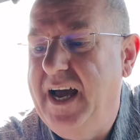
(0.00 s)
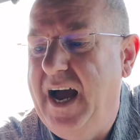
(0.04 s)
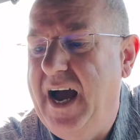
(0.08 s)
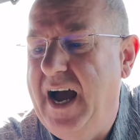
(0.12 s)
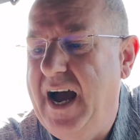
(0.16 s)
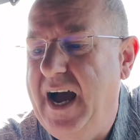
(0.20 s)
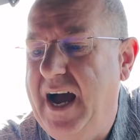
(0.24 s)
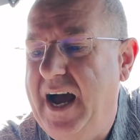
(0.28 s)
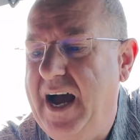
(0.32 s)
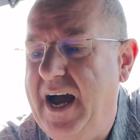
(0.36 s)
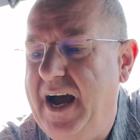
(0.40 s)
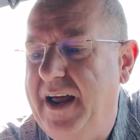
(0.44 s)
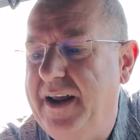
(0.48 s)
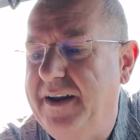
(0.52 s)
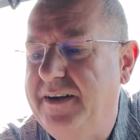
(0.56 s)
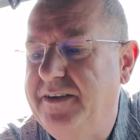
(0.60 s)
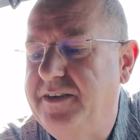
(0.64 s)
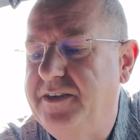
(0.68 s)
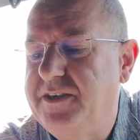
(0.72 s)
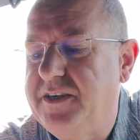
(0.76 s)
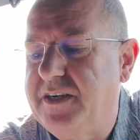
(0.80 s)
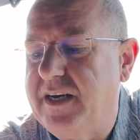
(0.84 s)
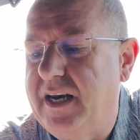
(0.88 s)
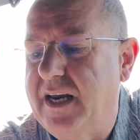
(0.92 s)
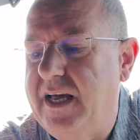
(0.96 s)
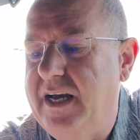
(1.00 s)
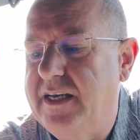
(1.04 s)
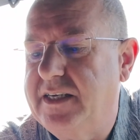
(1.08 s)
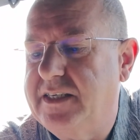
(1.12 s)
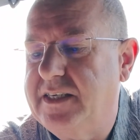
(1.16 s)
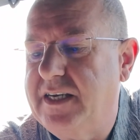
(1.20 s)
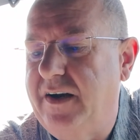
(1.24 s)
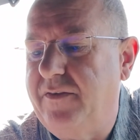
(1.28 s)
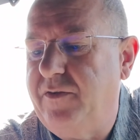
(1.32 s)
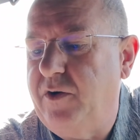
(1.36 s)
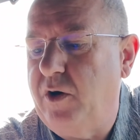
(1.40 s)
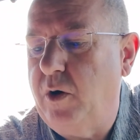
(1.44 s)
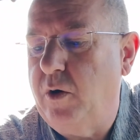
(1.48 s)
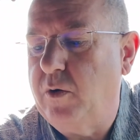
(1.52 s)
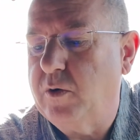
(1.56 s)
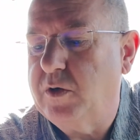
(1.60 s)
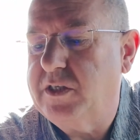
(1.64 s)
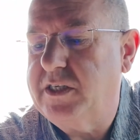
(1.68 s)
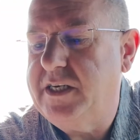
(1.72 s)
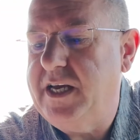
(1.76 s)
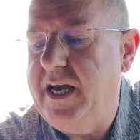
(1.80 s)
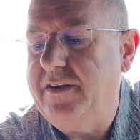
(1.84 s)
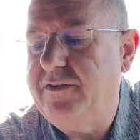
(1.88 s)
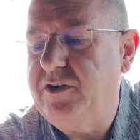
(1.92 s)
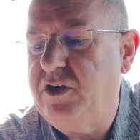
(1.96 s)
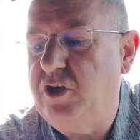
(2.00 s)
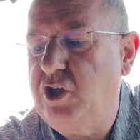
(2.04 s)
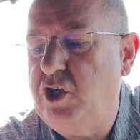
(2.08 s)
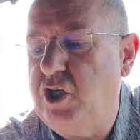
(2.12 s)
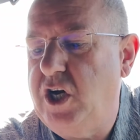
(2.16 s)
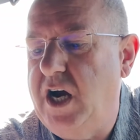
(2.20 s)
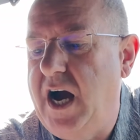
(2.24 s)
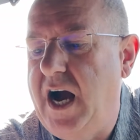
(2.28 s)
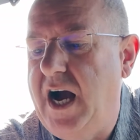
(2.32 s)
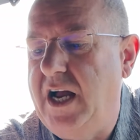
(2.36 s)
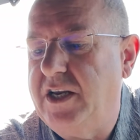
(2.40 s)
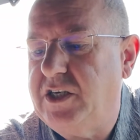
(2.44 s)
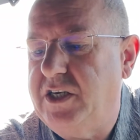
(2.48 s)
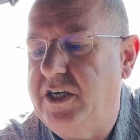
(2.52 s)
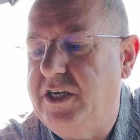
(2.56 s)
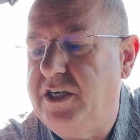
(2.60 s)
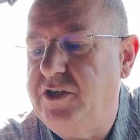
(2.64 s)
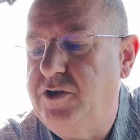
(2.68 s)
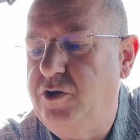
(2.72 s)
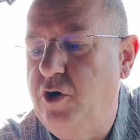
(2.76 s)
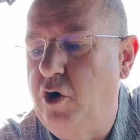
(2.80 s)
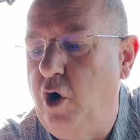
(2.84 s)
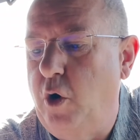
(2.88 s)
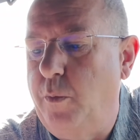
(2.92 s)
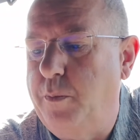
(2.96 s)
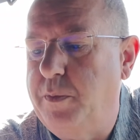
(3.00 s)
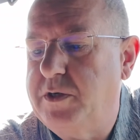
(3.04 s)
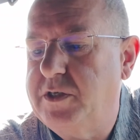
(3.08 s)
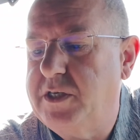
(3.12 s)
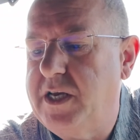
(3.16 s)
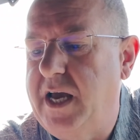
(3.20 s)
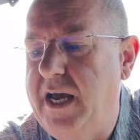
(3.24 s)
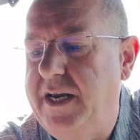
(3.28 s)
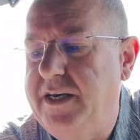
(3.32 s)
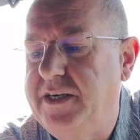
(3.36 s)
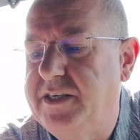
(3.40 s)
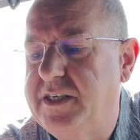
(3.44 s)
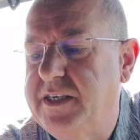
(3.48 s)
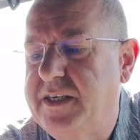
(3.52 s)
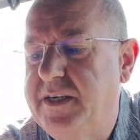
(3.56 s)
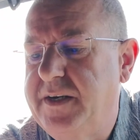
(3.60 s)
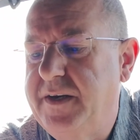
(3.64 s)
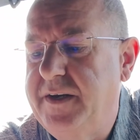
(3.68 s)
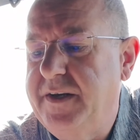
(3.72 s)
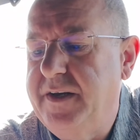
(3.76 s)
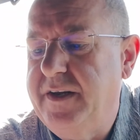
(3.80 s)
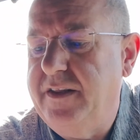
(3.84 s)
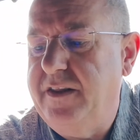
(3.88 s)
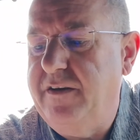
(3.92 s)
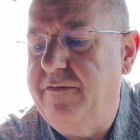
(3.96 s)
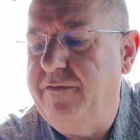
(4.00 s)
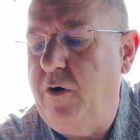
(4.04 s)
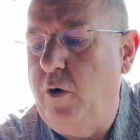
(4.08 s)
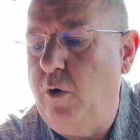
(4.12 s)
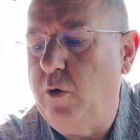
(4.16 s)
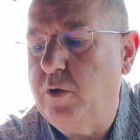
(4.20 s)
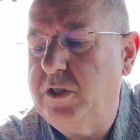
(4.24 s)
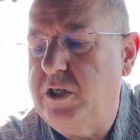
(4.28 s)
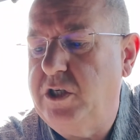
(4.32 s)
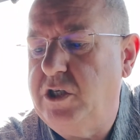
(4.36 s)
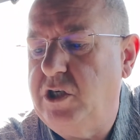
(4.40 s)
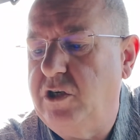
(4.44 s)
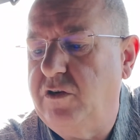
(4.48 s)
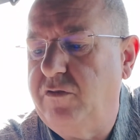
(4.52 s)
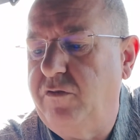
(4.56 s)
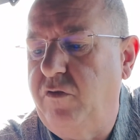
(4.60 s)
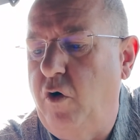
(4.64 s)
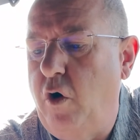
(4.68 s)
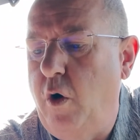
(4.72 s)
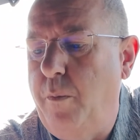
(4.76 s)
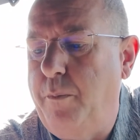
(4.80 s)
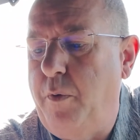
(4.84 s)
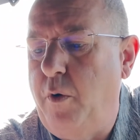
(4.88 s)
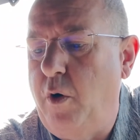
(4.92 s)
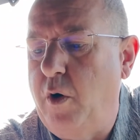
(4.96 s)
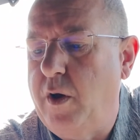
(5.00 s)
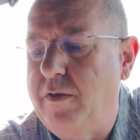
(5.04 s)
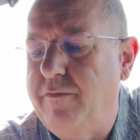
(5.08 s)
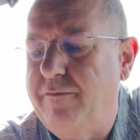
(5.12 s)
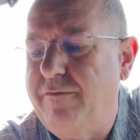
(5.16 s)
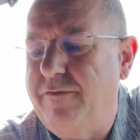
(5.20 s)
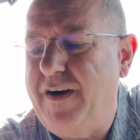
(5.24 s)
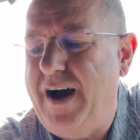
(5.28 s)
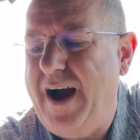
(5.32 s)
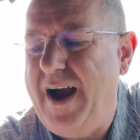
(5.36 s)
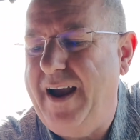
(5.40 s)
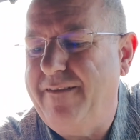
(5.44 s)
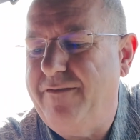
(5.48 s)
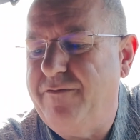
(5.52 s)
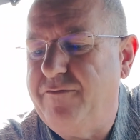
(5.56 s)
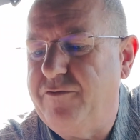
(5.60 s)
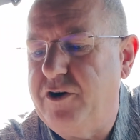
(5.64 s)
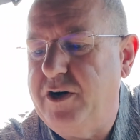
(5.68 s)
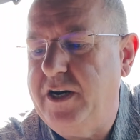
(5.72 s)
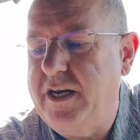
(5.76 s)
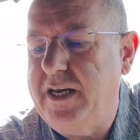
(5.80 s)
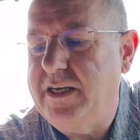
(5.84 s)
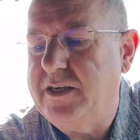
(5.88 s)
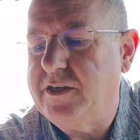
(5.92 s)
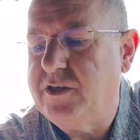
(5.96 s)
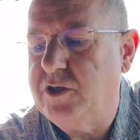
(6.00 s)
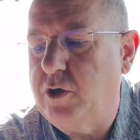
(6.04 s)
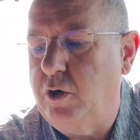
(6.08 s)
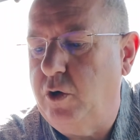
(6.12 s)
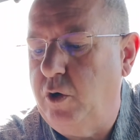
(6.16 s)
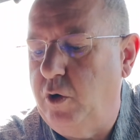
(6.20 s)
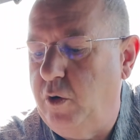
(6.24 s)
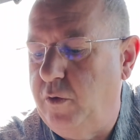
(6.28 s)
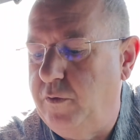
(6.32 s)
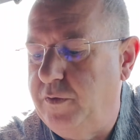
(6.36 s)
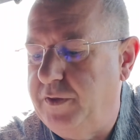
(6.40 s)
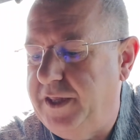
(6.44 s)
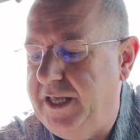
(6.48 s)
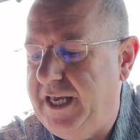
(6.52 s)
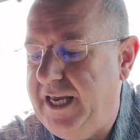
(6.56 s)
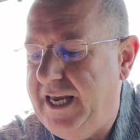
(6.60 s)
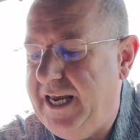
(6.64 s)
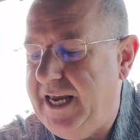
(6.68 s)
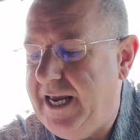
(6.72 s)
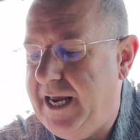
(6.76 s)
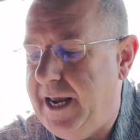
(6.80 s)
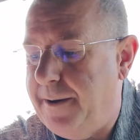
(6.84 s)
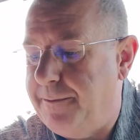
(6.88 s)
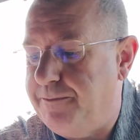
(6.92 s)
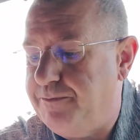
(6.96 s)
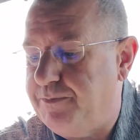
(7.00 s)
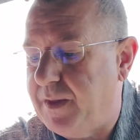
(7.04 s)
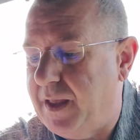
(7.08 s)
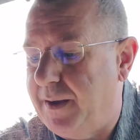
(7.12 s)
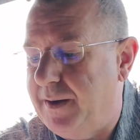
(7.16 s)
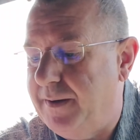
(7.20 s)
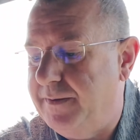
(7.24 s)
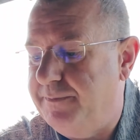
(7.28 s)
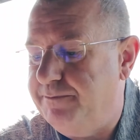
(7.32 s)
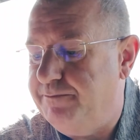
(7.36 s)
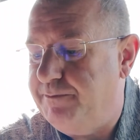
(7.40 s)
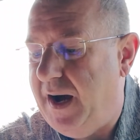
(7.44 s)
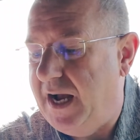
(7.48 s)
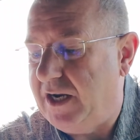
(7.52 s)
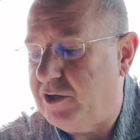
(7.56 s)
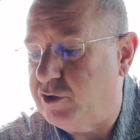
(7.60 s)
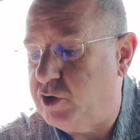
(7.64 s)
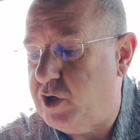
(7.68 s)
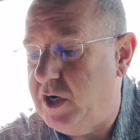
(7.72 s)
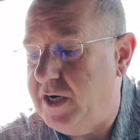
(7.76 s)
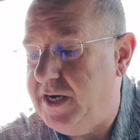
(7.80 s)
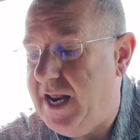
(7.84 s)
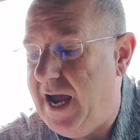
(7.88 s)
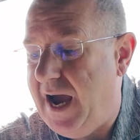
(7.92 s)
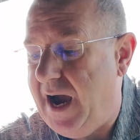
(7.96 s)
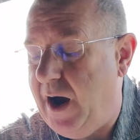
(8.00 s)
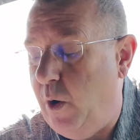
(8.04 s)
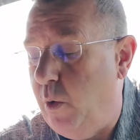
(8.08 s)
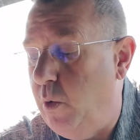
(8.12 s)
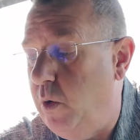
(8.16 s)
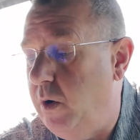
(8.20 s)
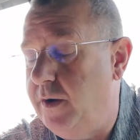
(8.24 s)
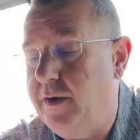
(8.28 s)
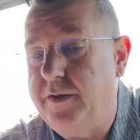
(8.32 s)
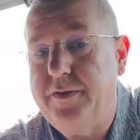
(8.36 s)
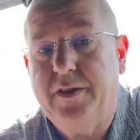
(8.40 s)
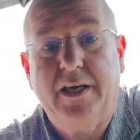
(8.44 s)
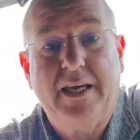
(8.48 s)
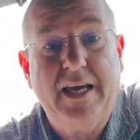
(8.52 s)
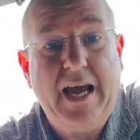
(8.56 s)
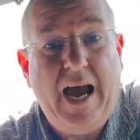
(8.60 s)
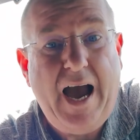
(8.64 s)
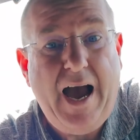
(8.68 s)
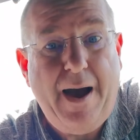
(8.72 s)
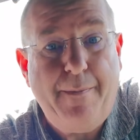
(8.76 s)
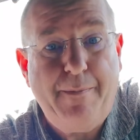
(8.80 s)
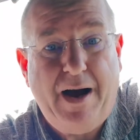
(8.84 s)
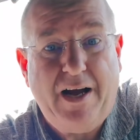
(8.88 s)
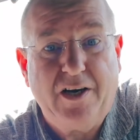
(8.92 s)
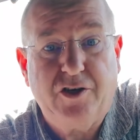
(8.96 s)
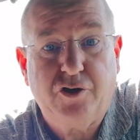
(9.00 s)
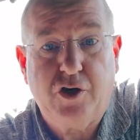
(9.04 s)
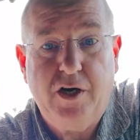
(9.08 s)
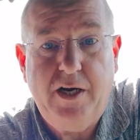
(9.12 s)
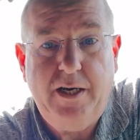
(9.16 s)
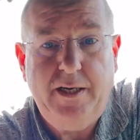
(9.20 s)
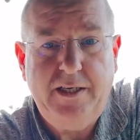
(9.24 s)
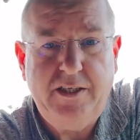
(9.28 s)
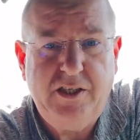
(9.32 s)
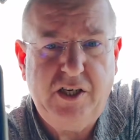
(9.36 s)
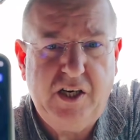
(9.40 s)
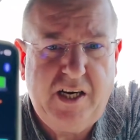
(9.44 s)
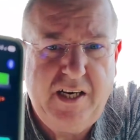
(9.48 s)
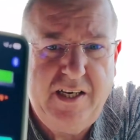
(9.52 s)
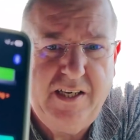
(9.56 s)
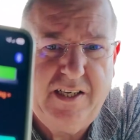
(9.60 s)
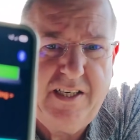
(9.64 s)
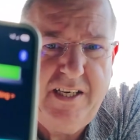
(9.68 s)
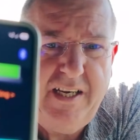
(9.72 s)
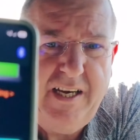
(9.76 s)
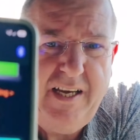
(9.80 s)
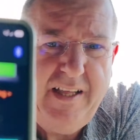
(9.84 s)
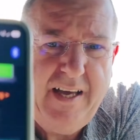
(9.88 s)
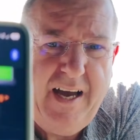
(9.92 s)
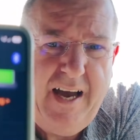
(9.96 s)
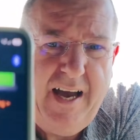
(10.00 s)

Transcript: And let's have a look. State of charge is 0%. The voltage is 4.53. So the battery now, the car battery, as you can see